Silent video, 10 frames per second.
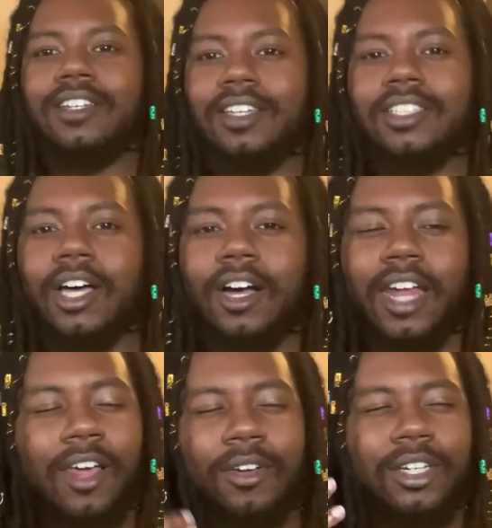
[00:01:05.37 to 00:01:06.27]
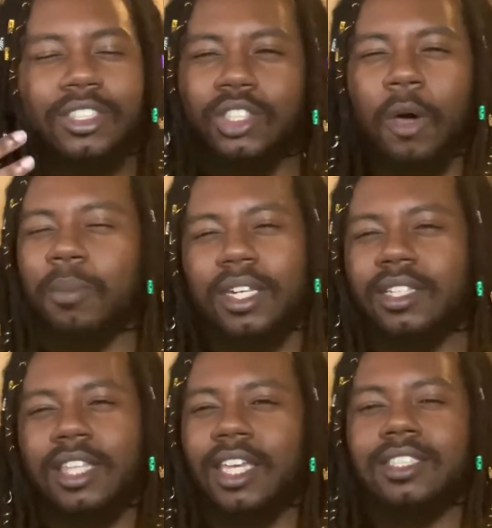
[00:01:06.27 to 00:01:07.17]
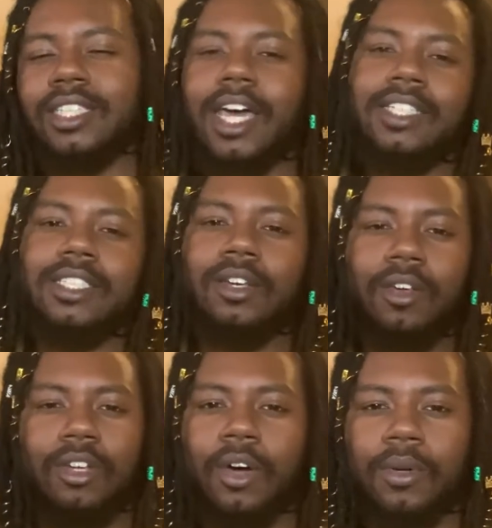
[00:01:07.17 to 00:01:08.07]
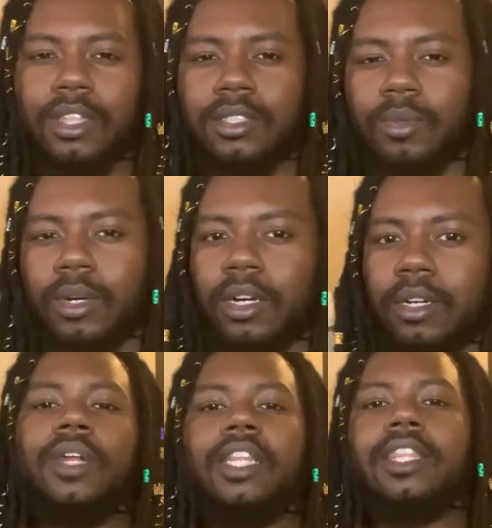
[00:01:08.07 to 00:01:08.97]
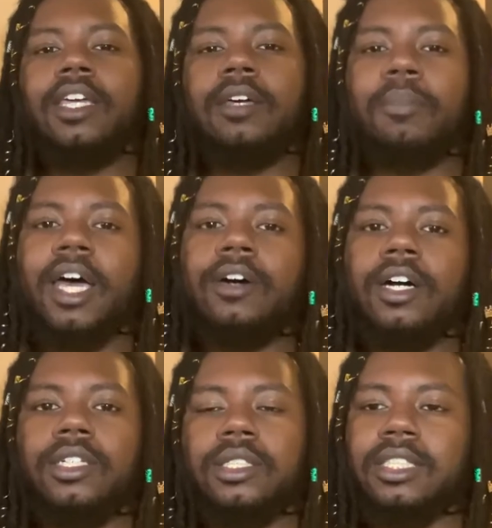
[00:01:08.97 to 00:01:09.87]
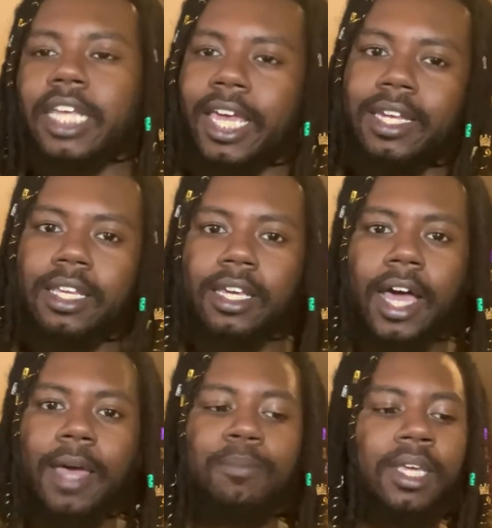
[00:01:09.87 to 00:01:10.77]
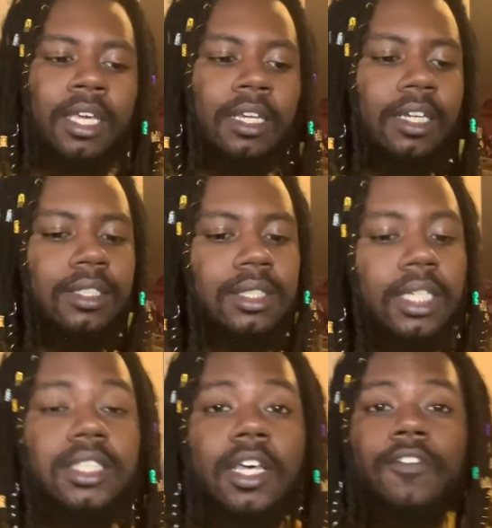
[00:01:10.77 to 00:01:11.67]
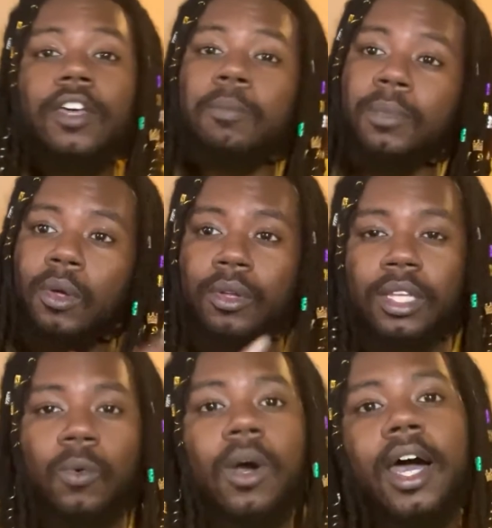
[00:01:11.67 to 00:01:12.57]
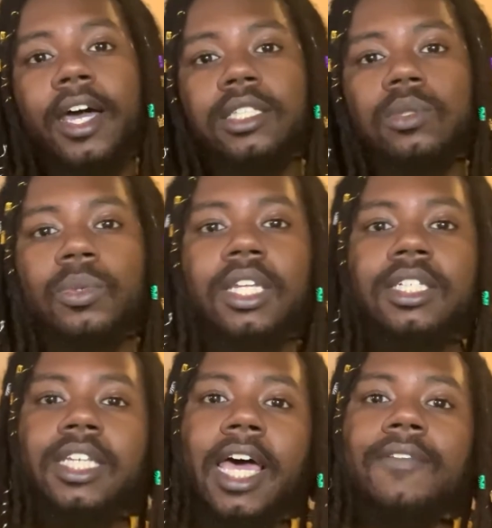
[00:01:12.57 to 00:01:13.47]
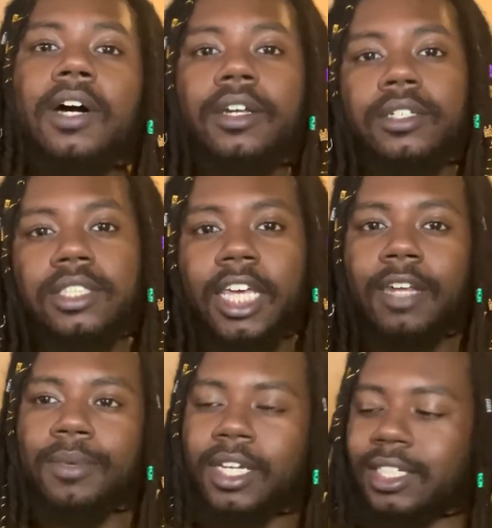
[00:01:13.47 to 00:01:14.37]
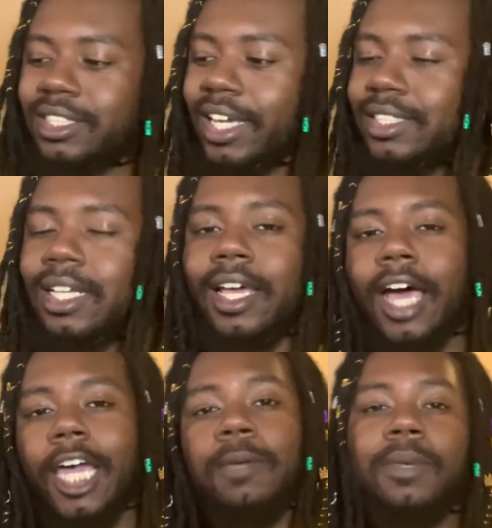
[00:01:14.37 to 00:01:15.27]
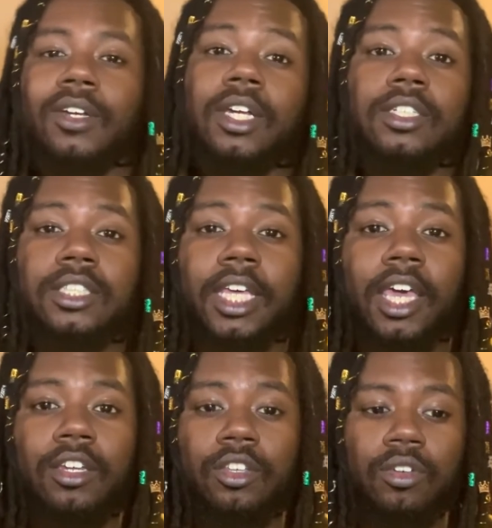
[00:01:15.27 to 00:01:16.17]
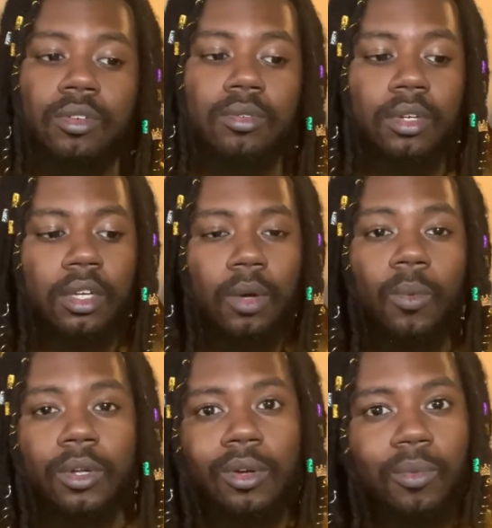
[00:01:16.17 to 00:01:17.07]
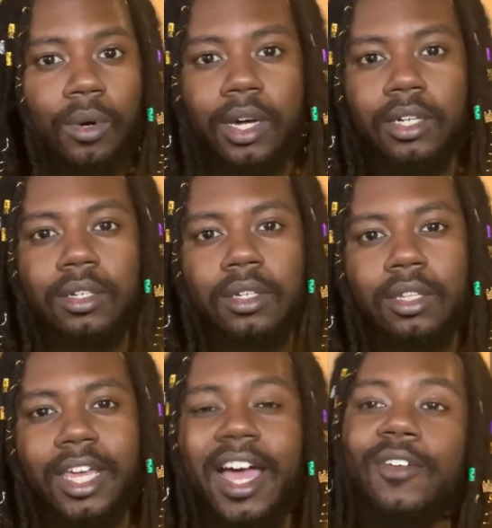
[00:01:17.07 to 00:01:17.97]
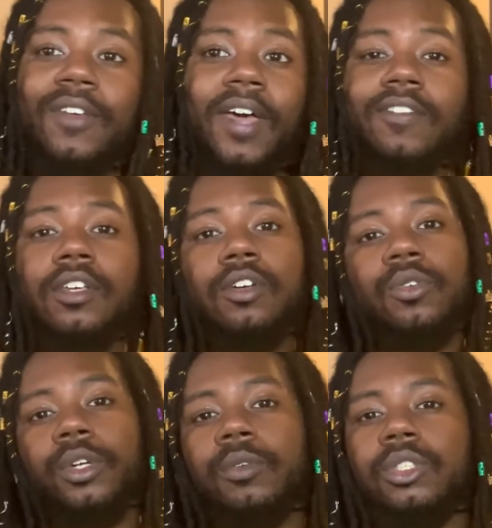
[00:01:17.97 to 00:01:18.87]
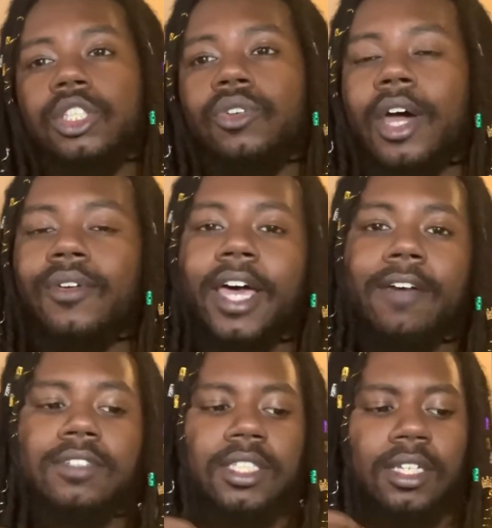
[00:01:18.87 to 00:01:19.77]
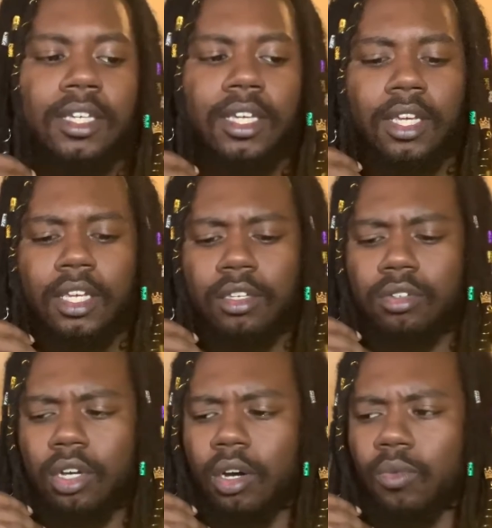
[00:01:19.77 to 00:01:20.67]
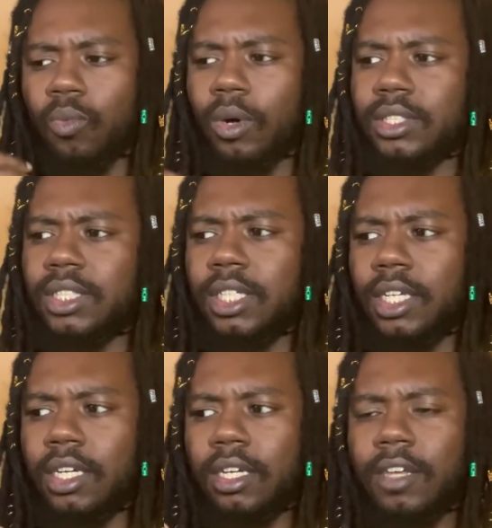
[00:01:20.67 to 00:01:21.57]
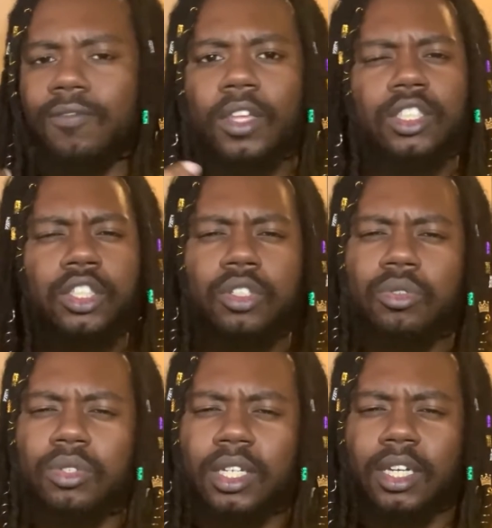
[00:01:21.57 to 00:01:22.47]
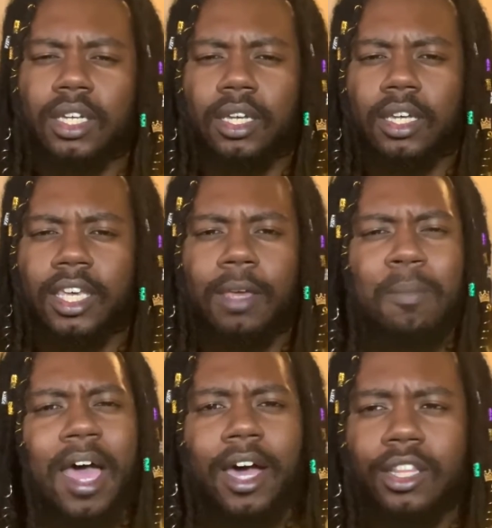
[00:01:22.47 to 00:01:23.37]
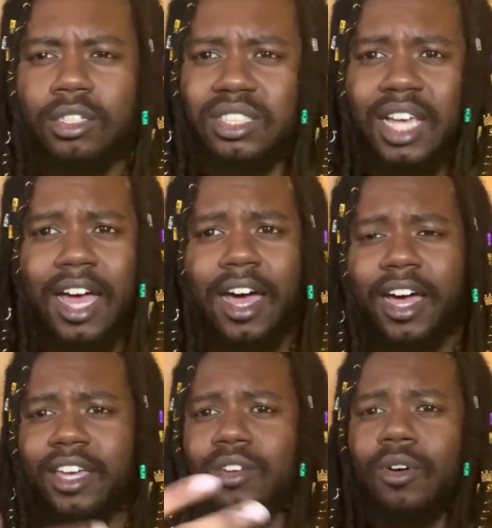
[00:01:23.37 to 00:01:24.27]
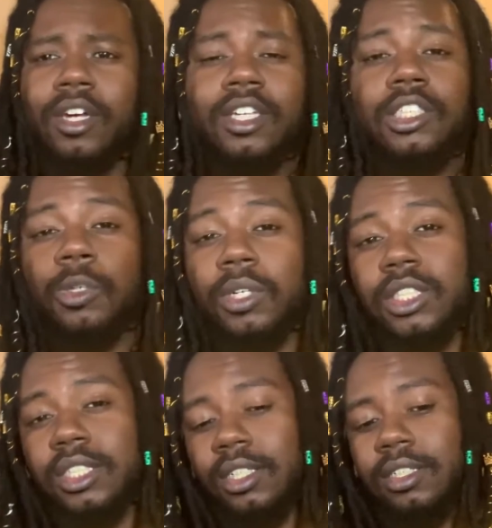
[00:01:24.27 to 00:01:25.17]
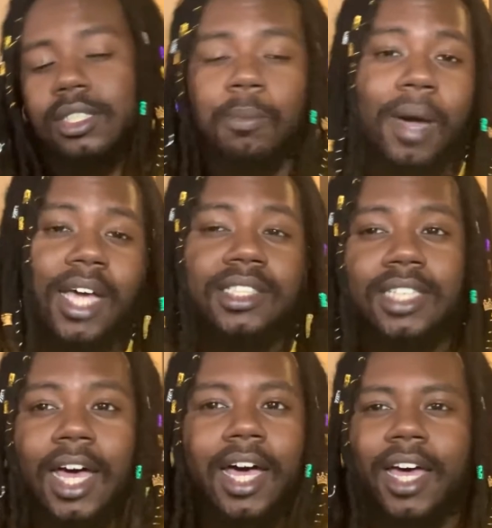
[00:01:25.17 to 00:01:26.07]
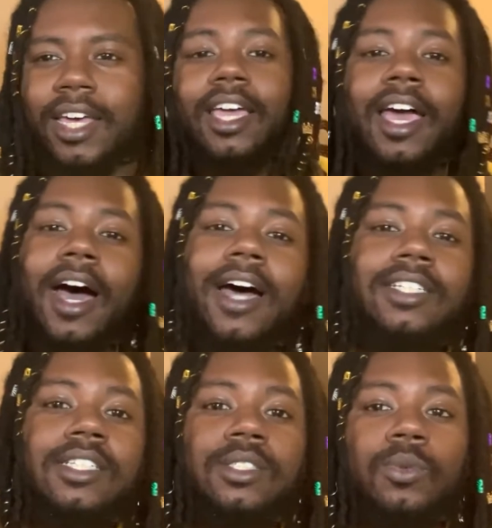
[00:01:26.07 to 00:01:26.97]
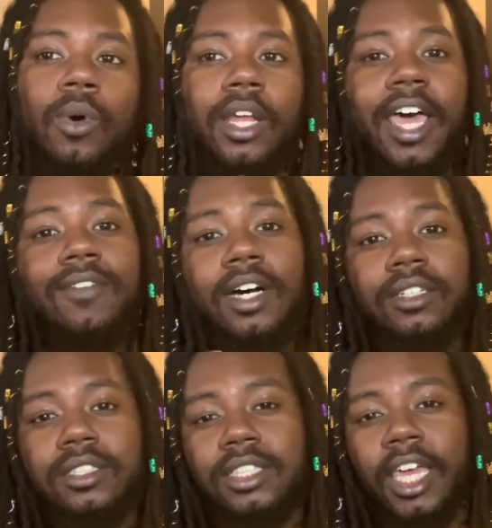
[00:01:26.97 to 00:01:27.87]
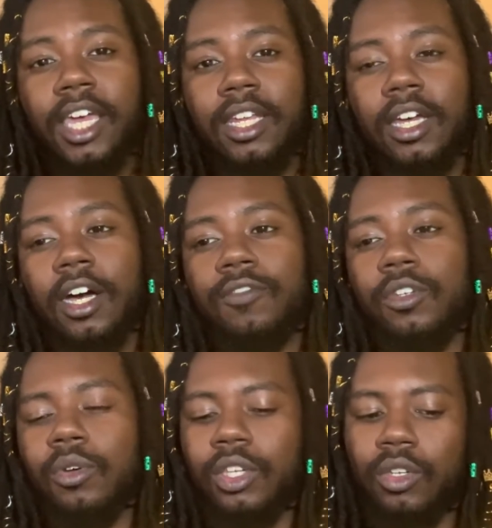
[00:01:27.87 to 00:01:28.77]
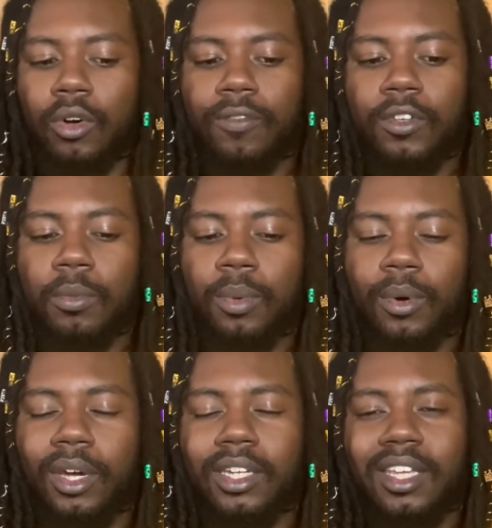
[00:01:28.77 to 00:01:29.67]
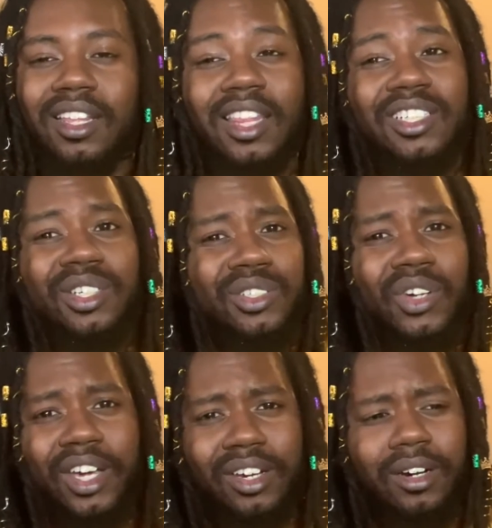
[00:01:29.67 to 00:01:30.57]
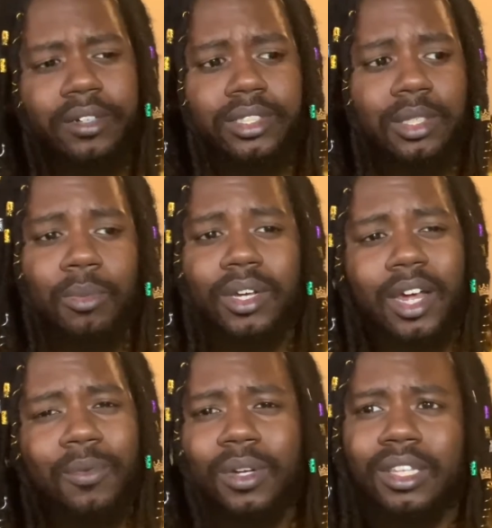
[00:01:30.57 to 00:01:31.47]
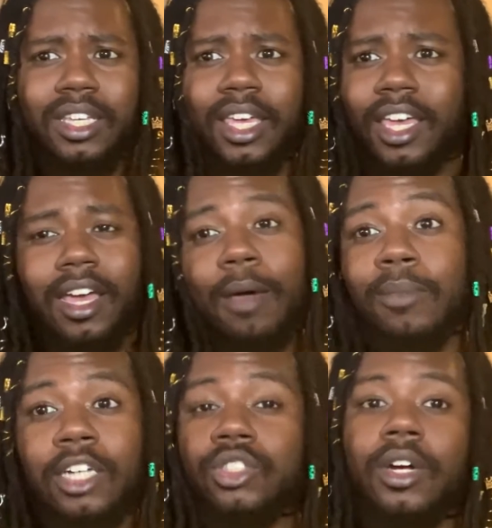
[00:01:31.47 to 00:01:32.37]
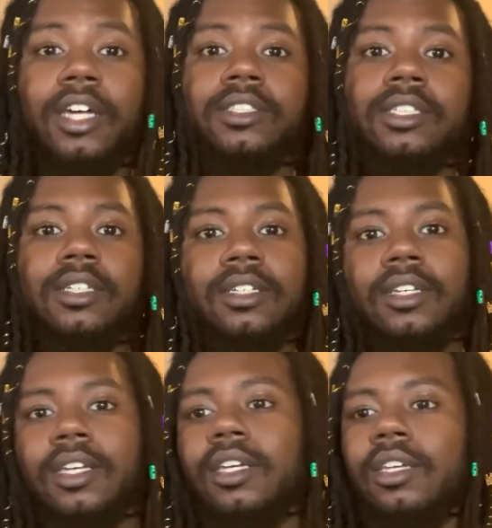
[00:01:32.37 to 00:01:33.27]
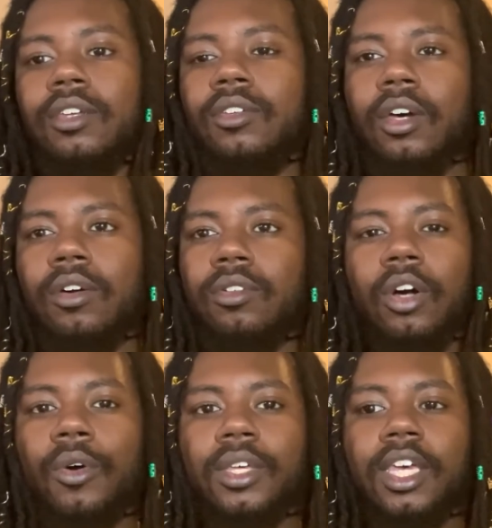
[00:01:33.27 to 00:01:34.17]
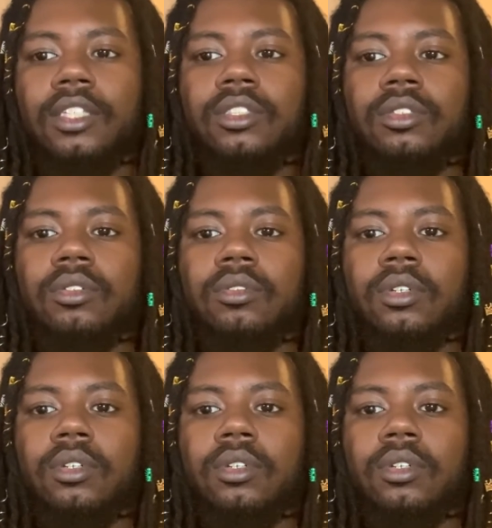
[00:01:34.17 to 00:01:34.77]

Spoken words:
It's hard. There's so many things that I still don't know in this world. When I think about understanding, I mean in a sense of community-wise, we need to have an understanding, because yes, I can be able to understand you one-on-one. Like, I don't even have to agree with you. I don't have to, you know, want to convince you to get my other side or switch to my side. I just want to have an understanding of you and your viewpoint. And unless you're trying to hurt someone, I'm not trying to, you know, go against you.